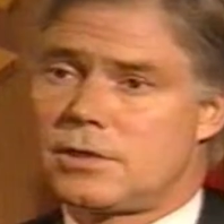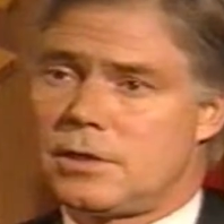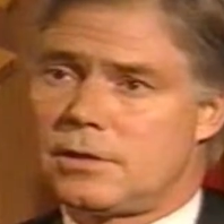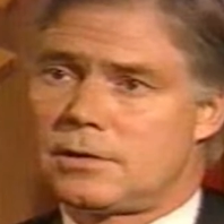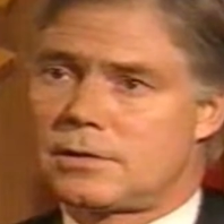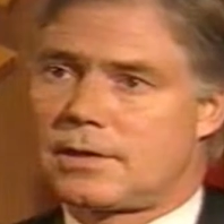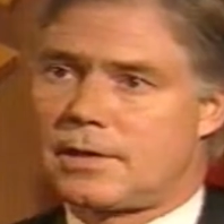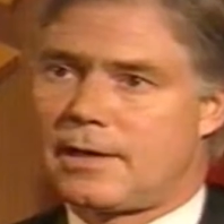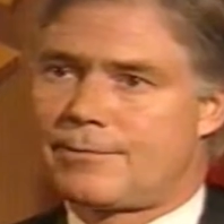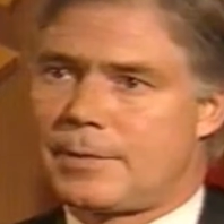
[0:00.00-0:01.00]
6 years at
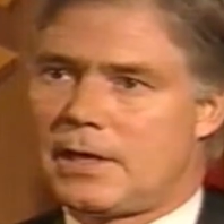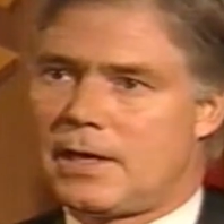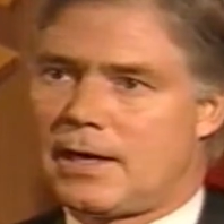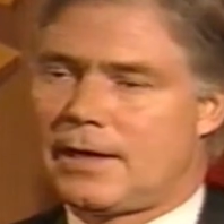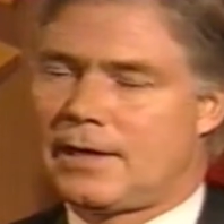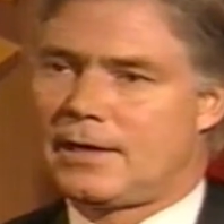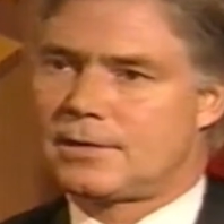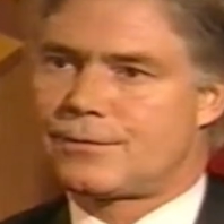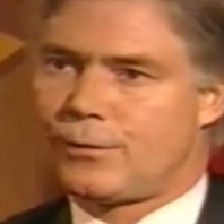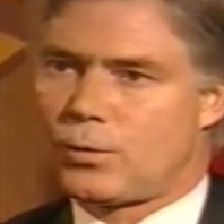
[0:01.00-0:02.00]
the FBI,
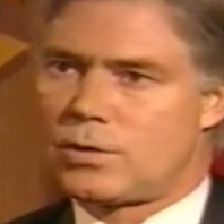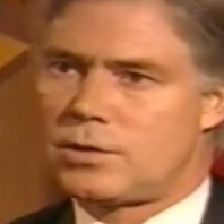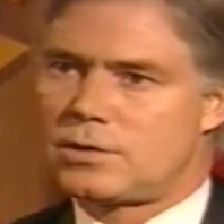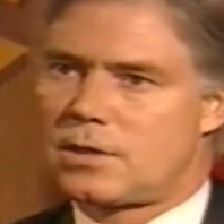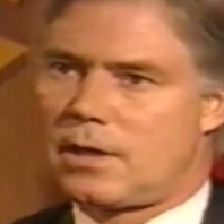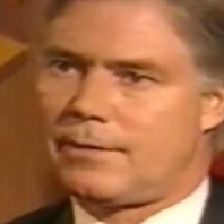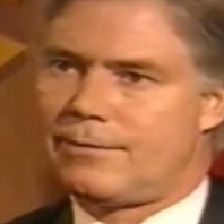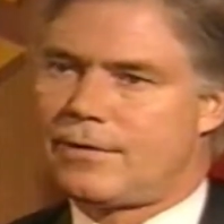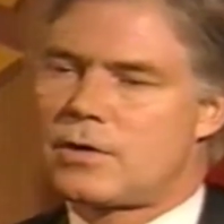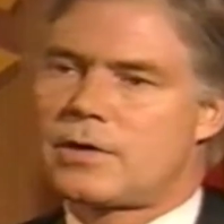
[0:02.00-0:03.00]
has forged a
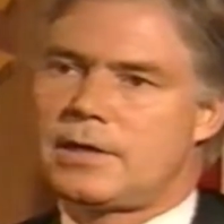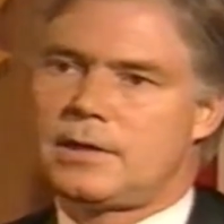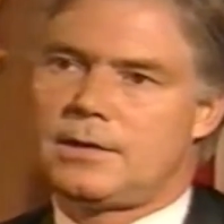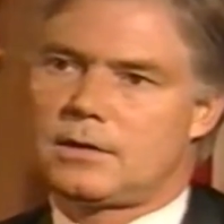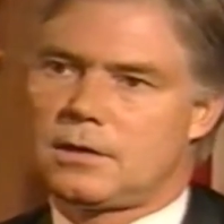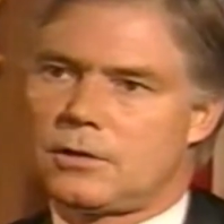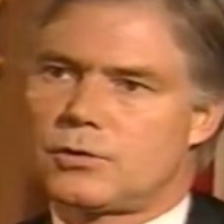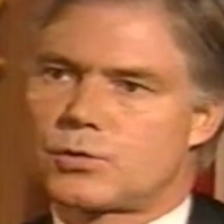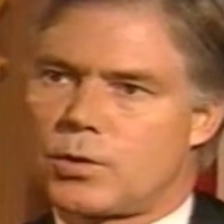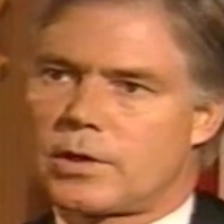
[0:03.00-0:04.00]
very
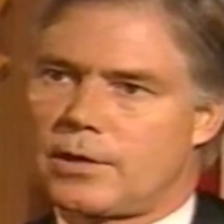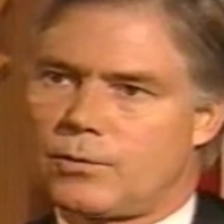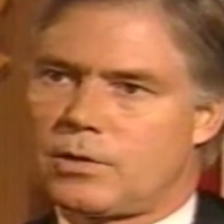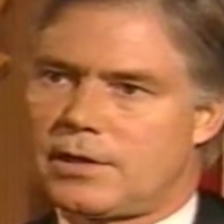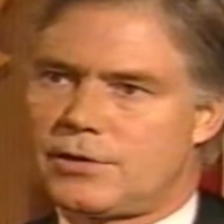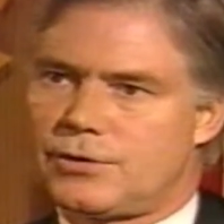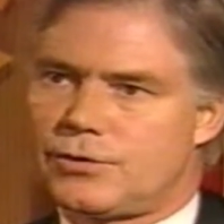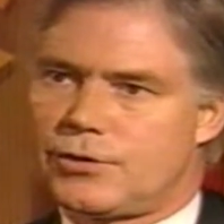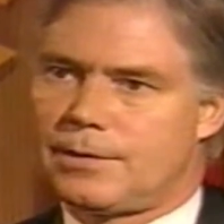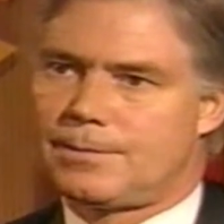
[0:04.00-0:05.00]
close working
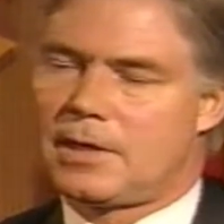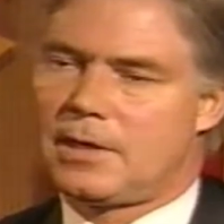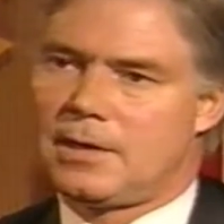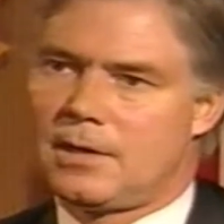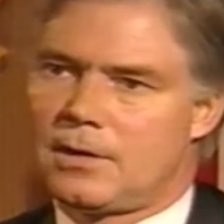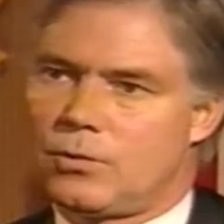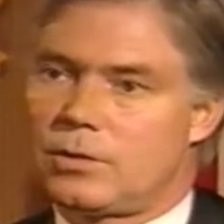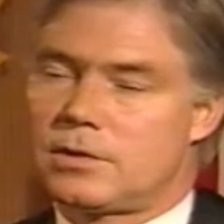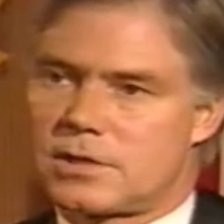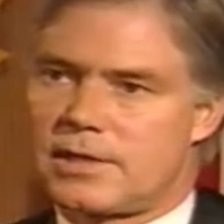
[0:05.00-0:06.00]
relationship
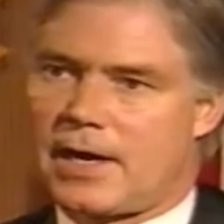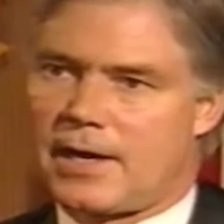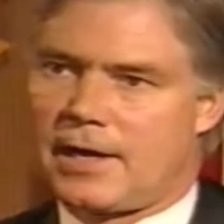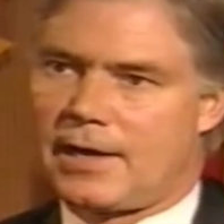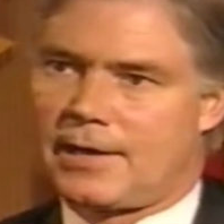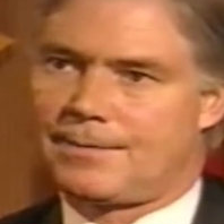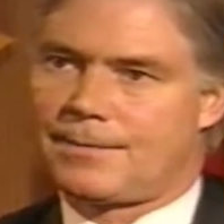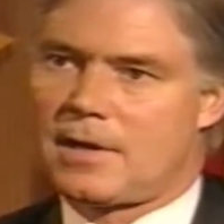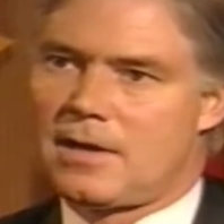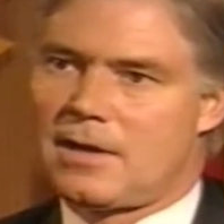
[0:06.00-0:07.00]
with the CIA.
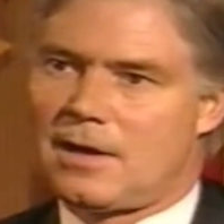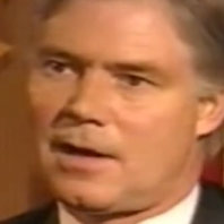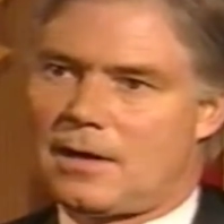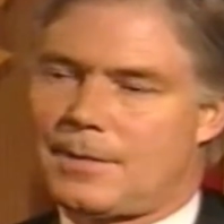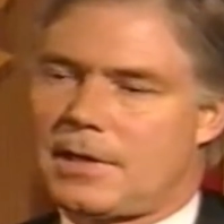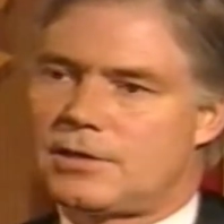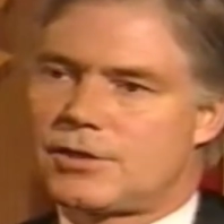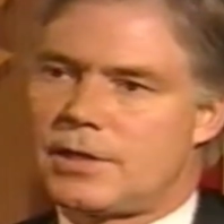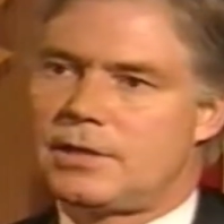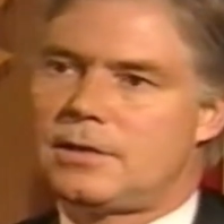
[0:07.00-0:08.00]

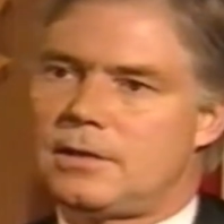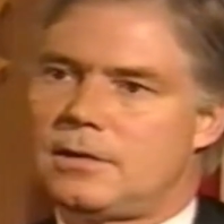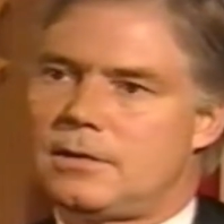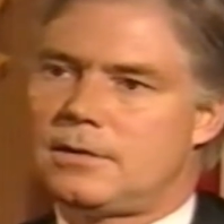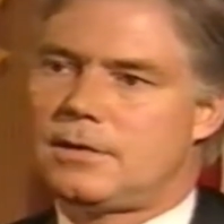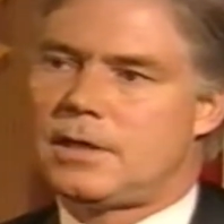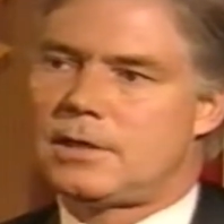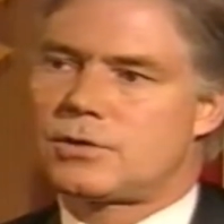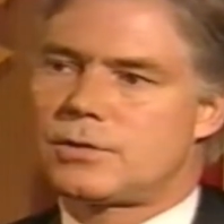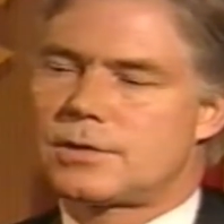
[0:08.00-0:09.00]
It's in the
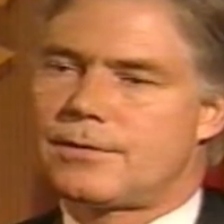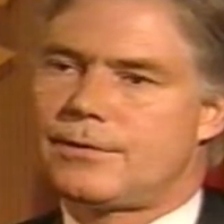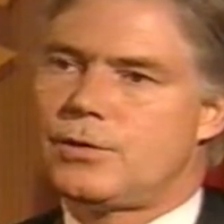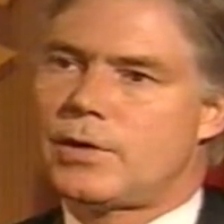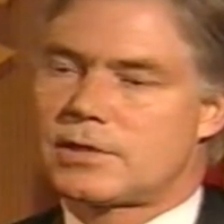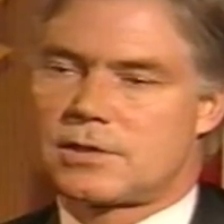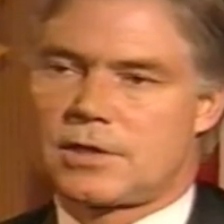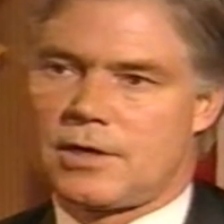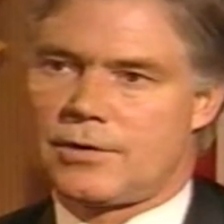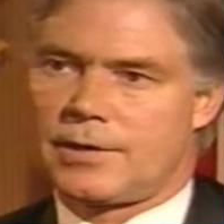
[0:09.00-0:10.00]
interest of U.S.
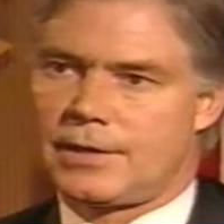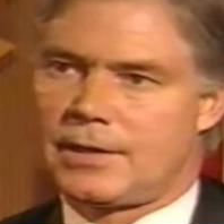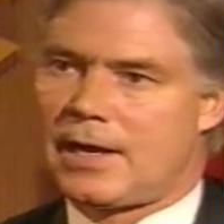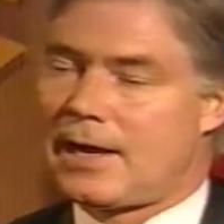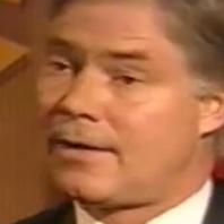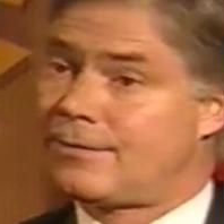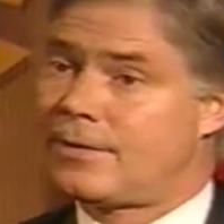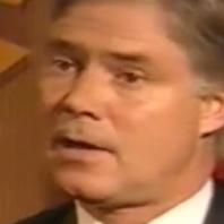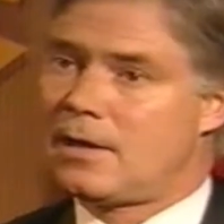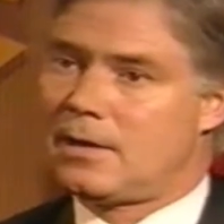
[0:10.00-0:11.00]
security to have
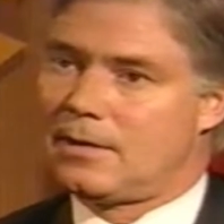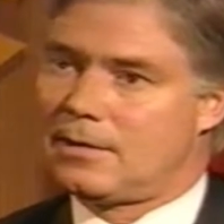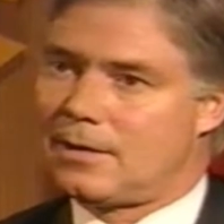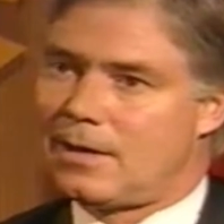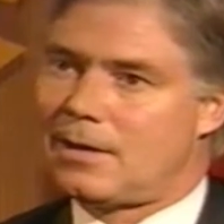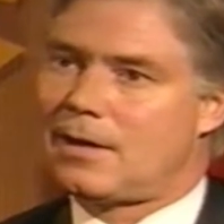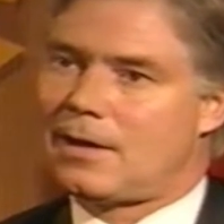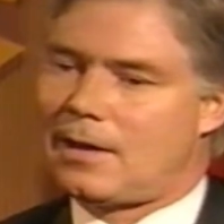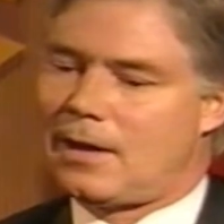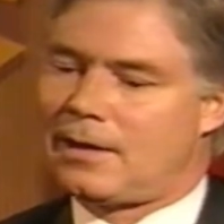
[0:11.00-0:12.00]

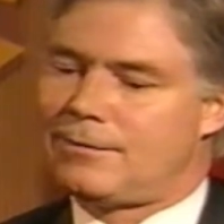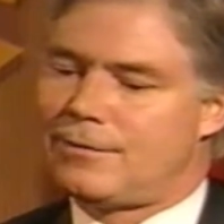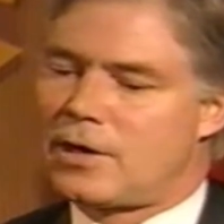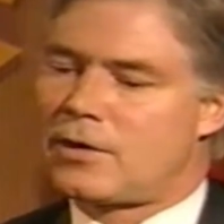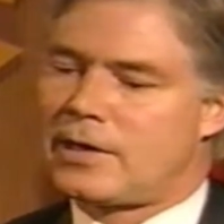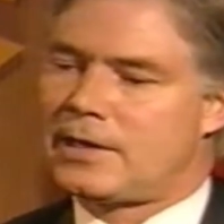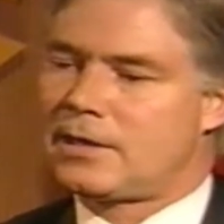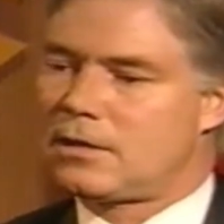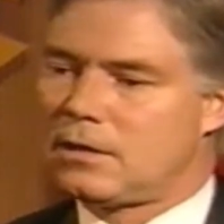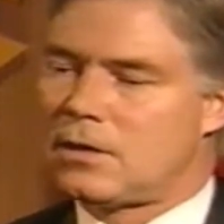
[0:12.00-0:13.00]
a very
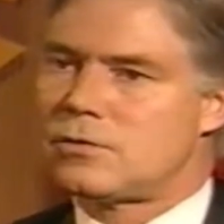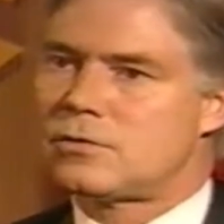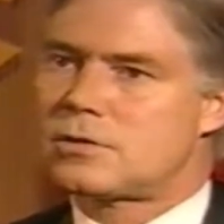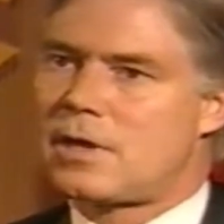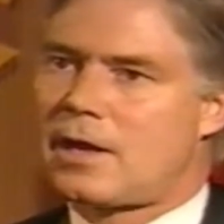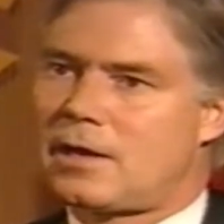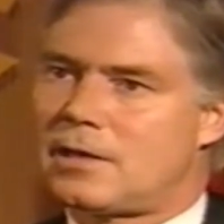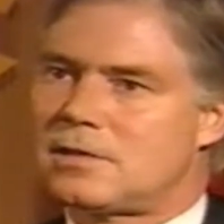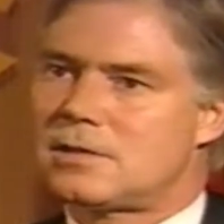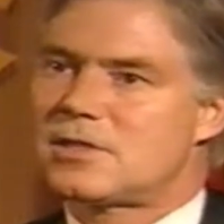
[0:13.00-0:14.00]
close
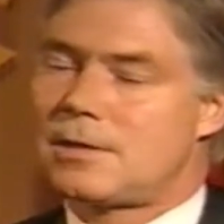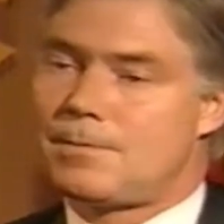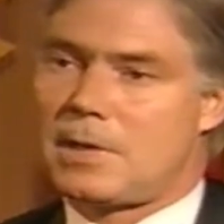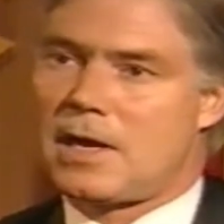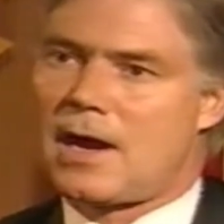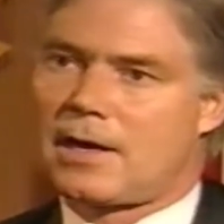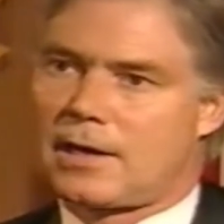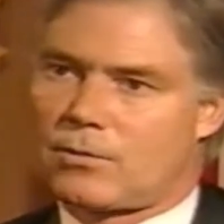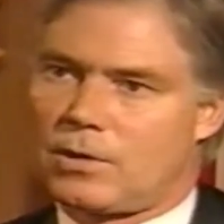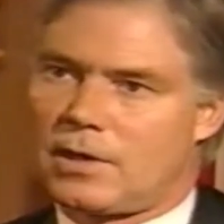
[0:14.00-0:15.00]
and symbiotic